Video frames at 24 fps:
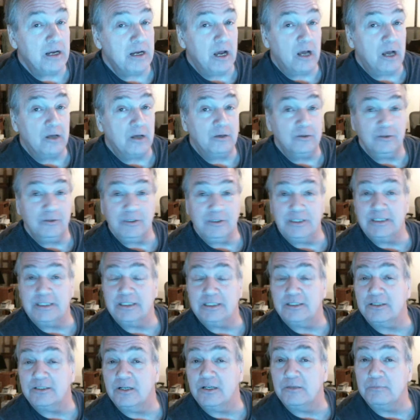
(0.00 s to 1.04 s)
yard that
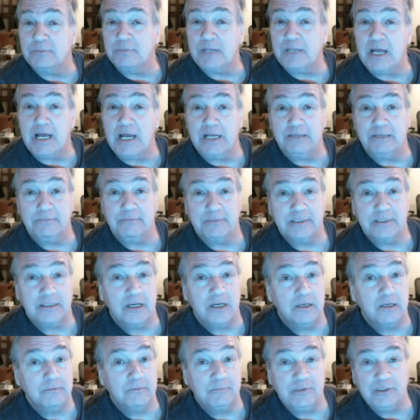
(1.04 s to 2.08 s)
sometimes
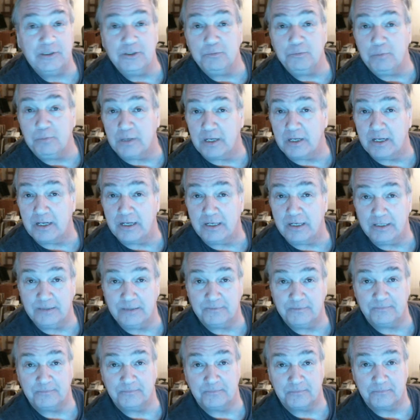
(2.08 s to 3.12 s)
comes to play.
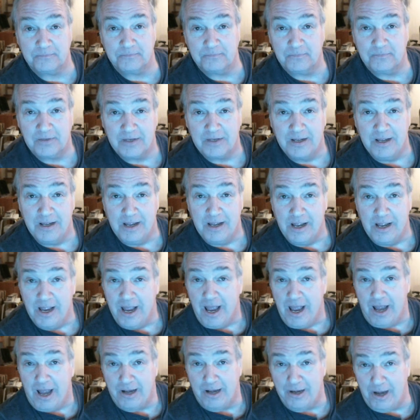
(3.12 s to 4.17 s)

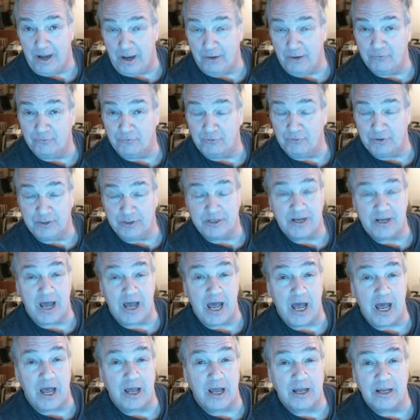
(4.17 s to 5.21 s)
And every
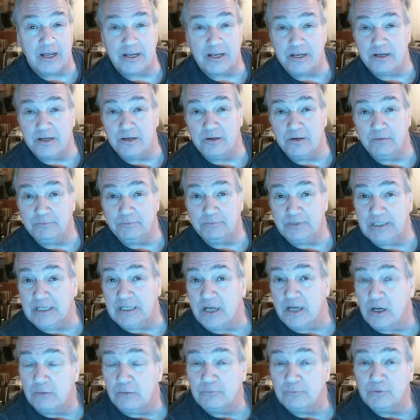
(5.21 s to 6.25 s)
time she
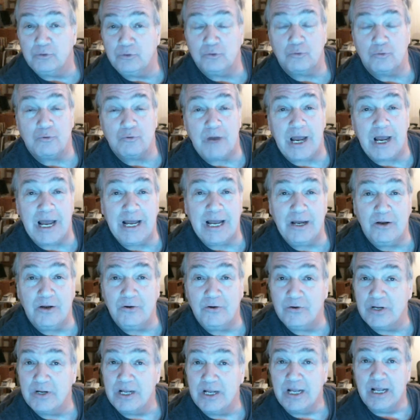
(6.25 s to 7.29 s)
comes
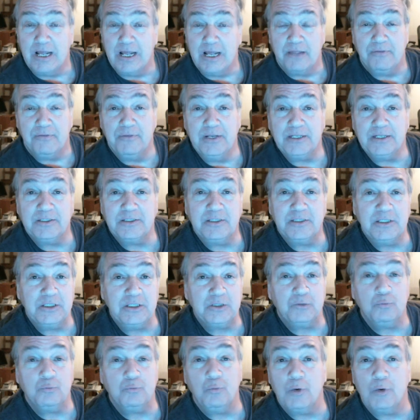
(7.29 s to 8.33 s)
around, this
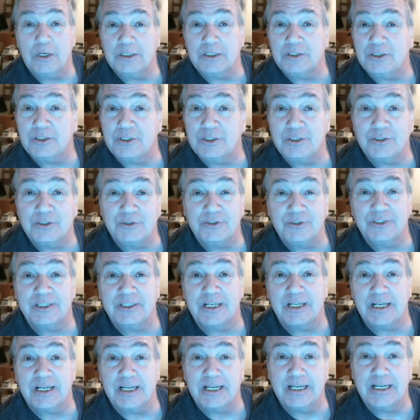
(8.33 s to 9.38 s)
is what she'll
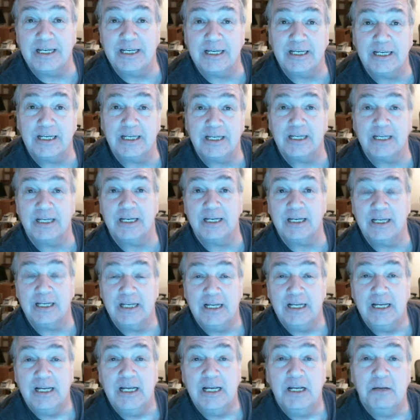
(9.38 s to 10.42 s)
say.
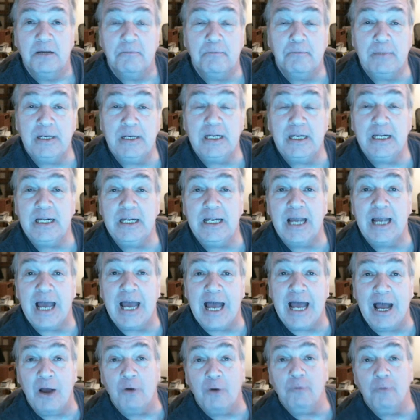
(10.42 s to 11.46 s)

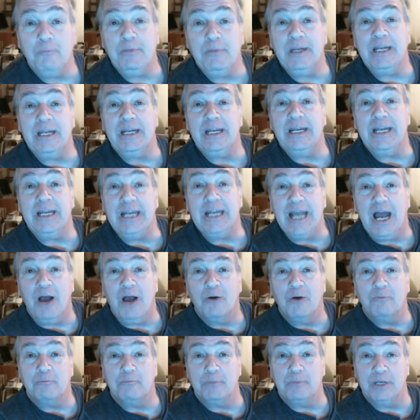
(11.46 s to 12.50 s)
Meow,
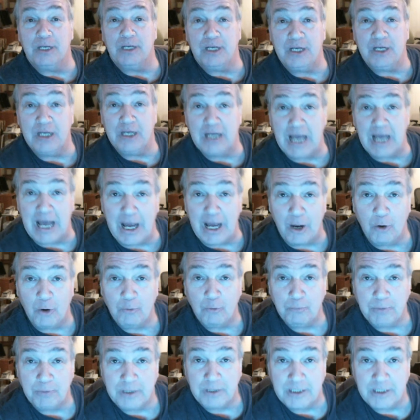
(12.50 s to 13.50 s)
meow, meow,